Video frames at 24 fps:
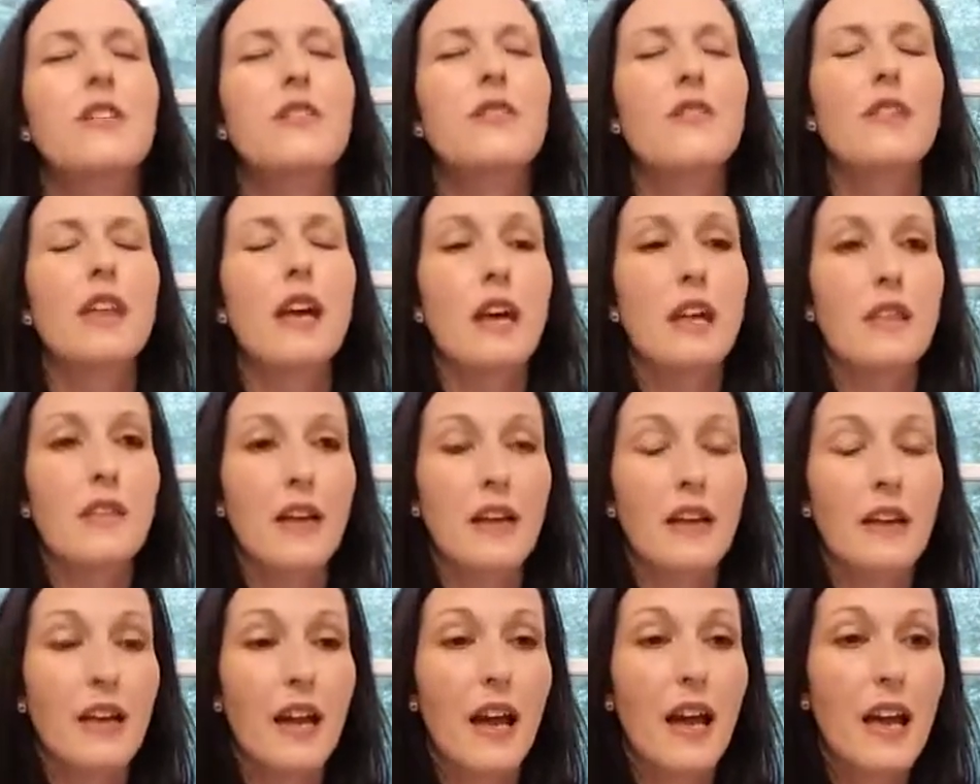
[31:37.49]
they,
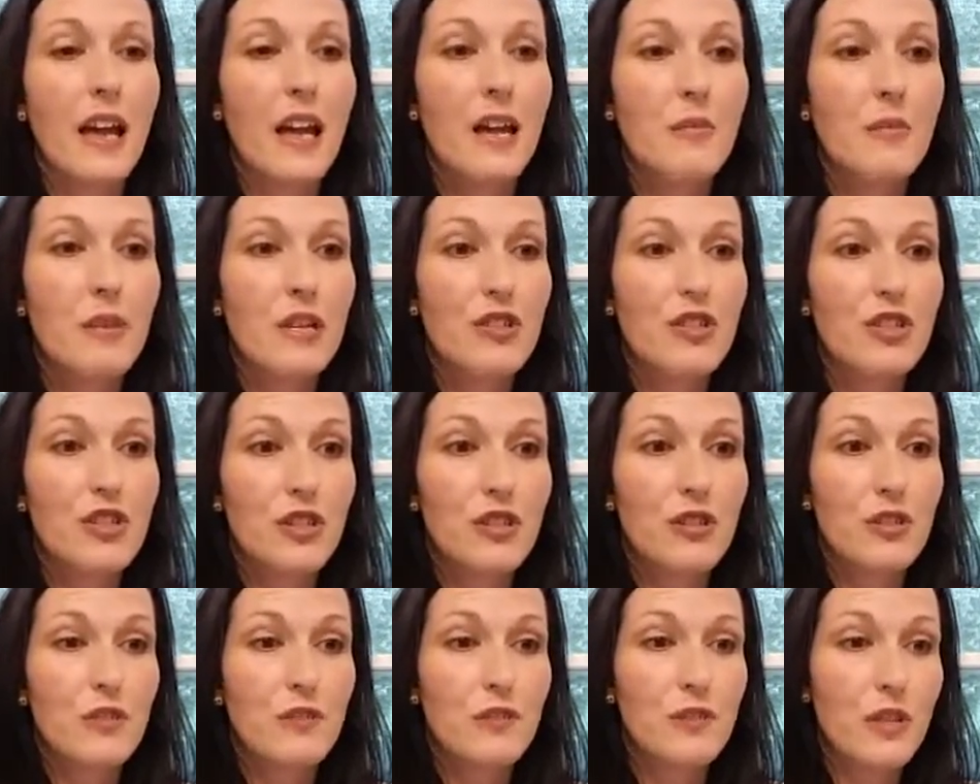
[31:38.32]
they came and
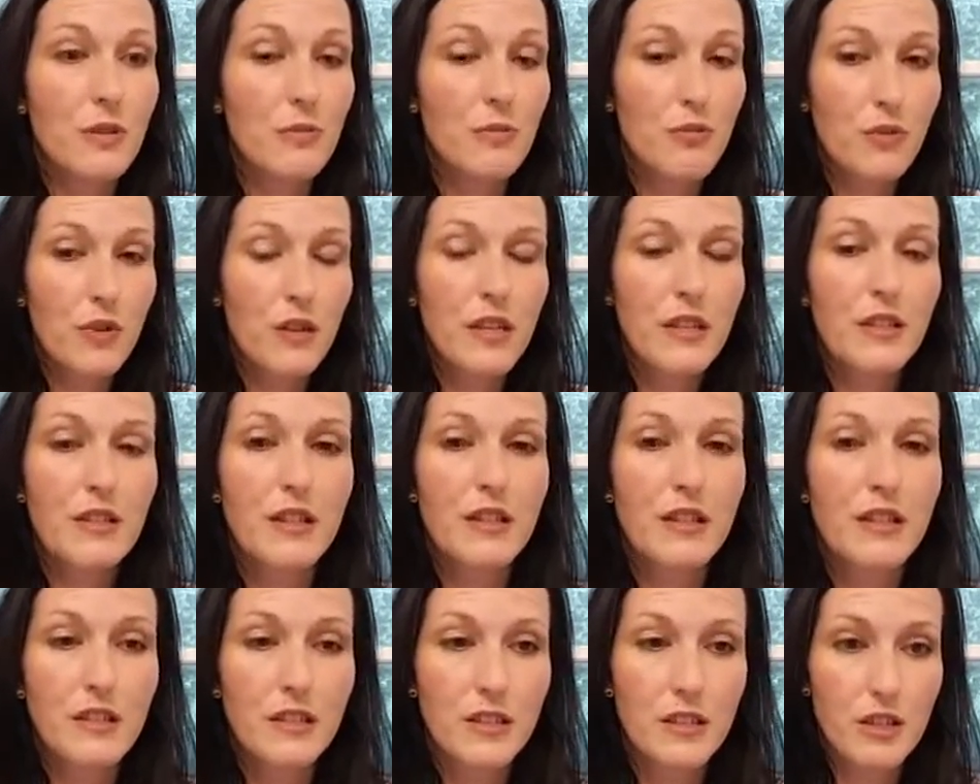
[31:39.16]
Joseph said, Bring the
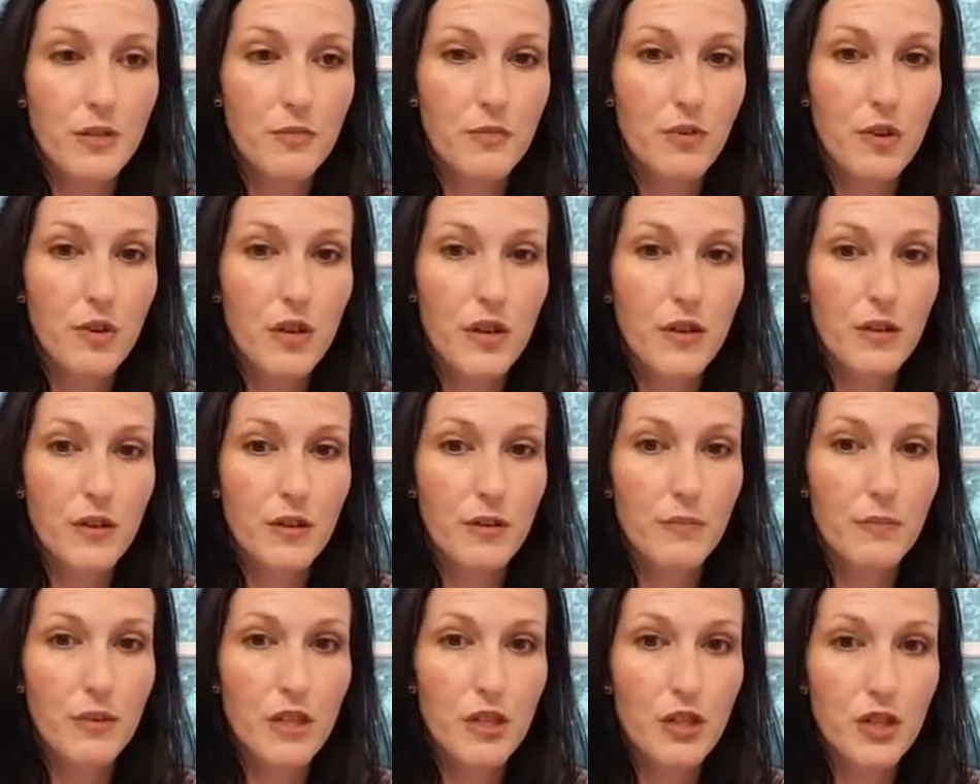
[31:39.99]
youngest
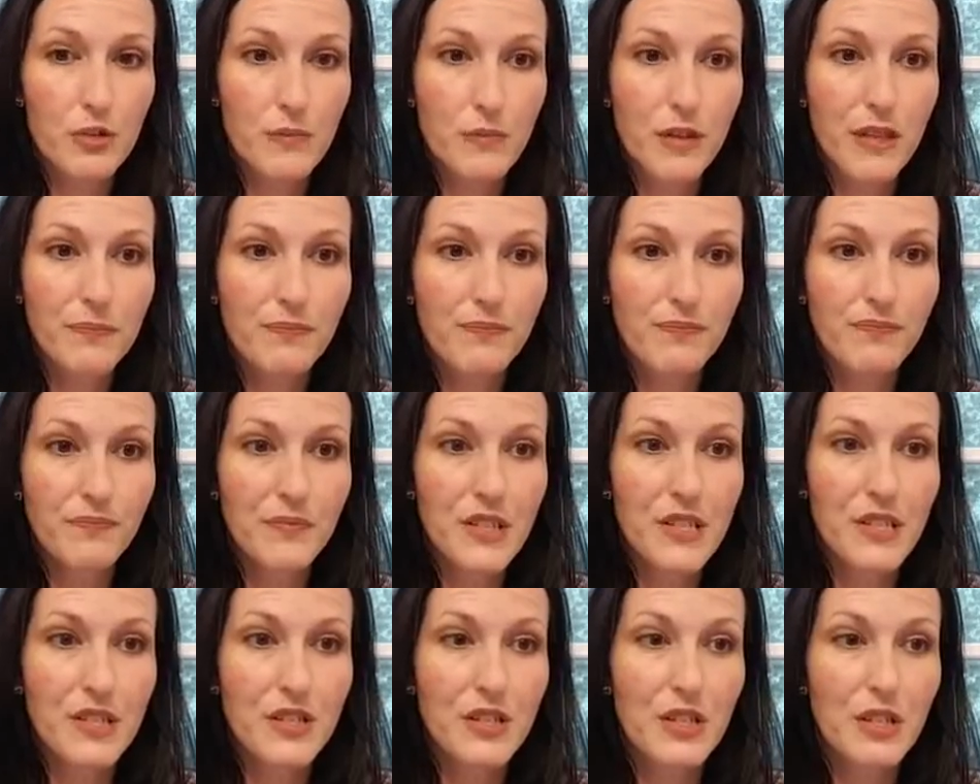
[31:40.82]
brother, Benjamin,
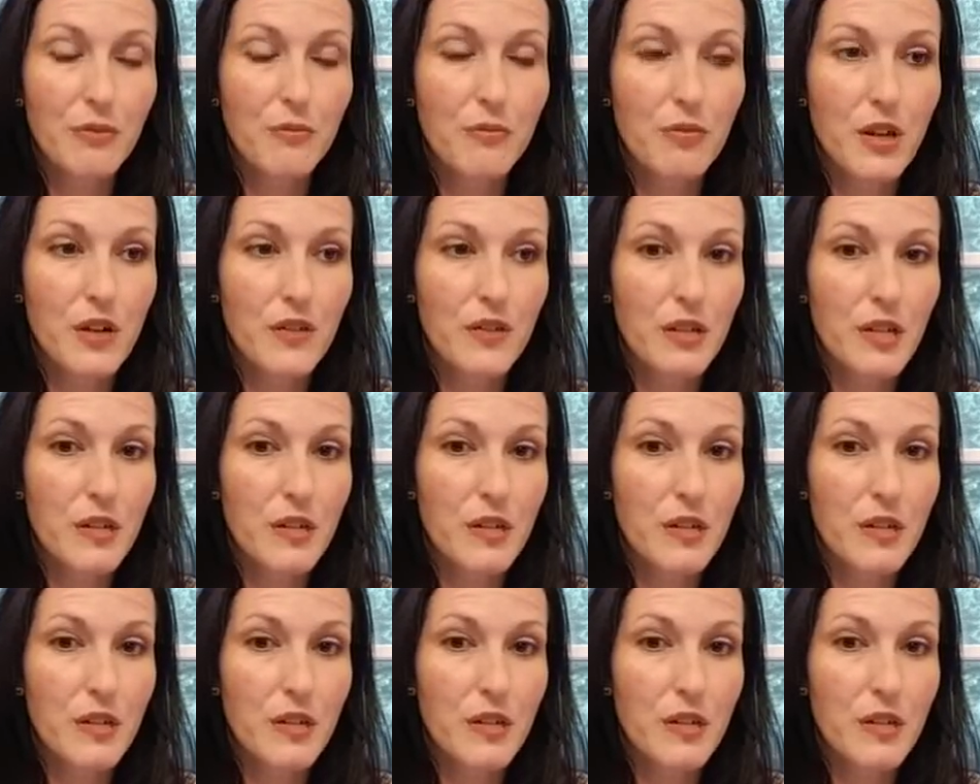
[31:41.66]
his young brother.